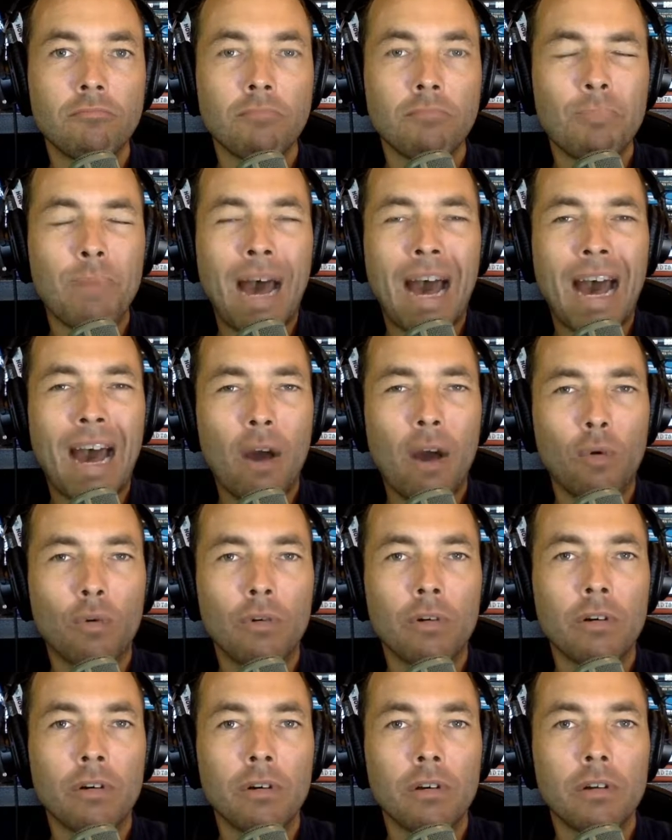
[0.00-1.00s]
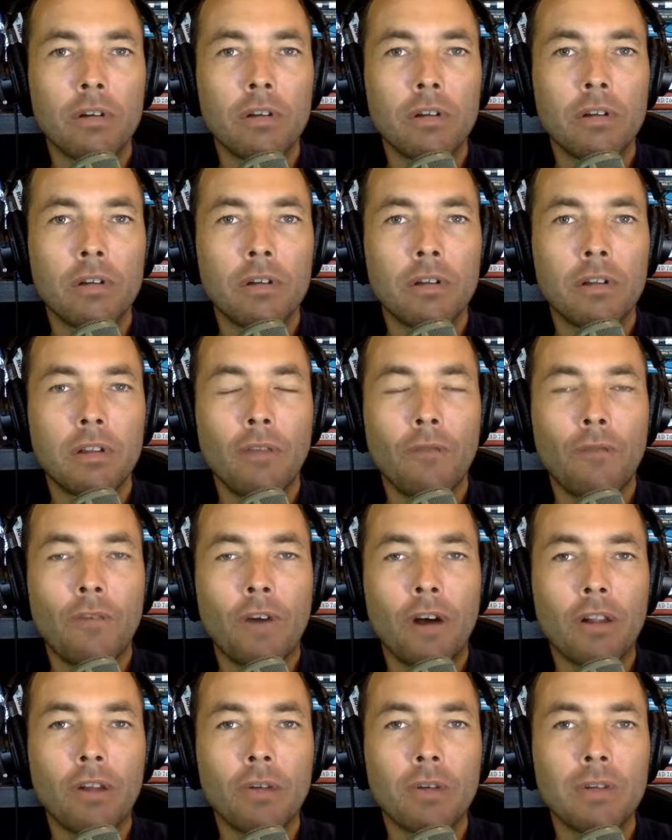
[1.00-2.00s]
power to
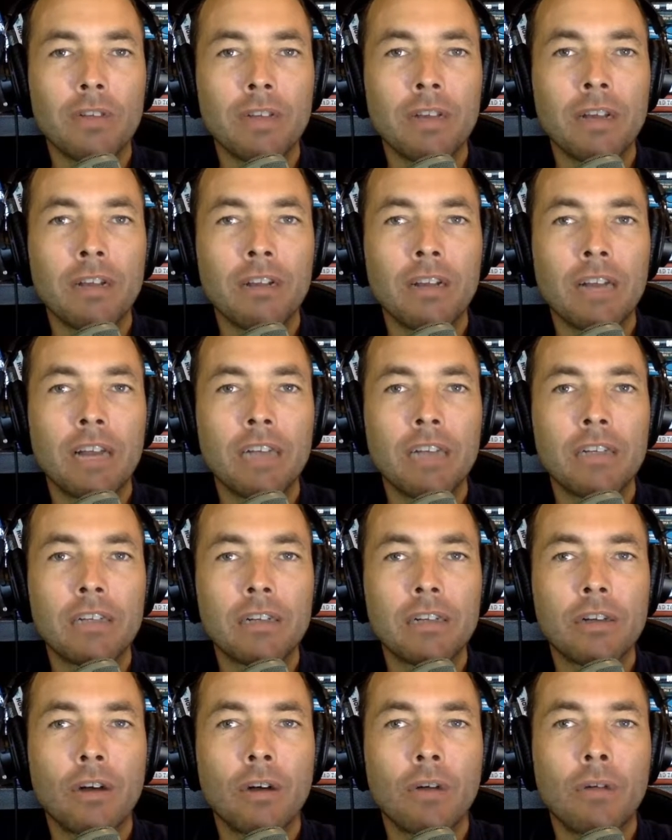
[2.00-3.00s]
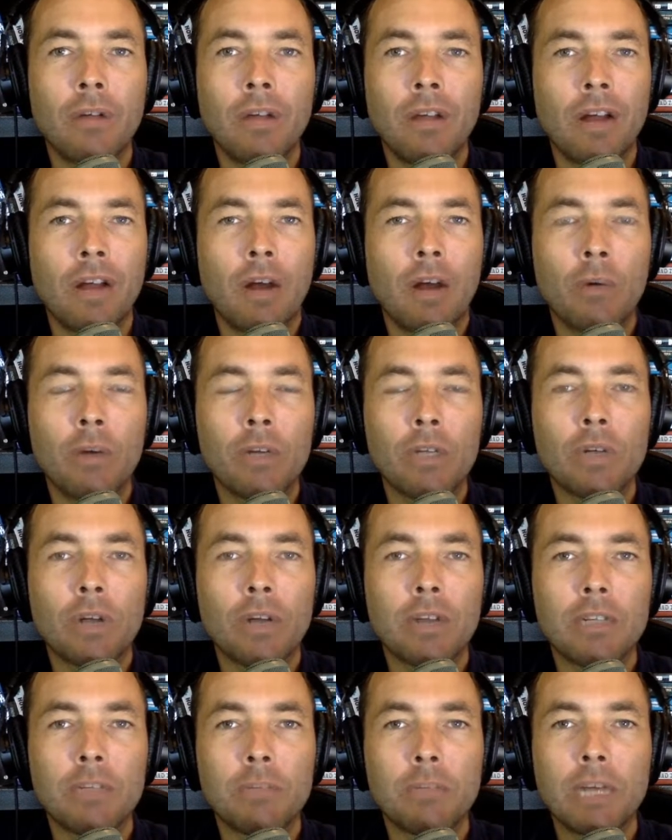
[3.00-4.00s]
follow his inclination and go, I want to
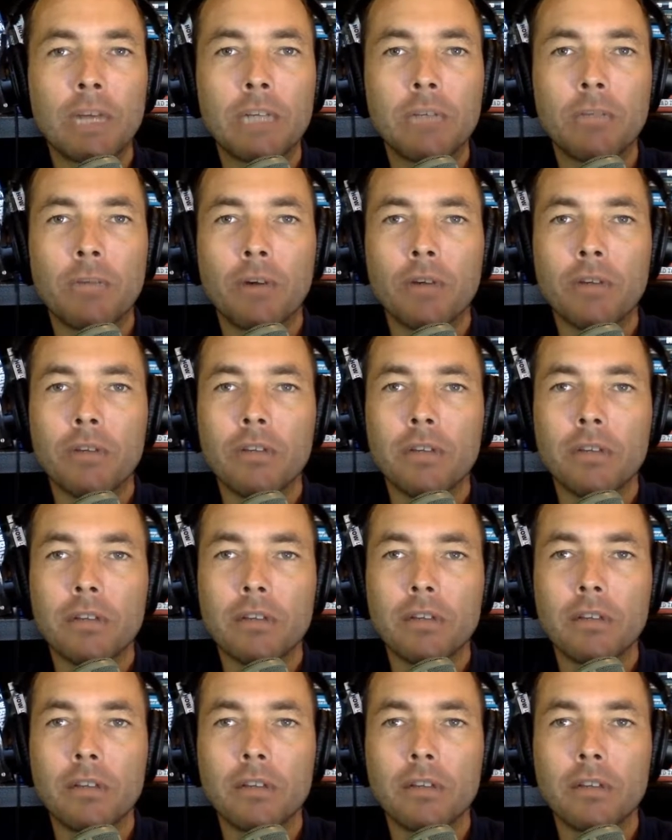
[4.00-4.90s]
try this baseball thing.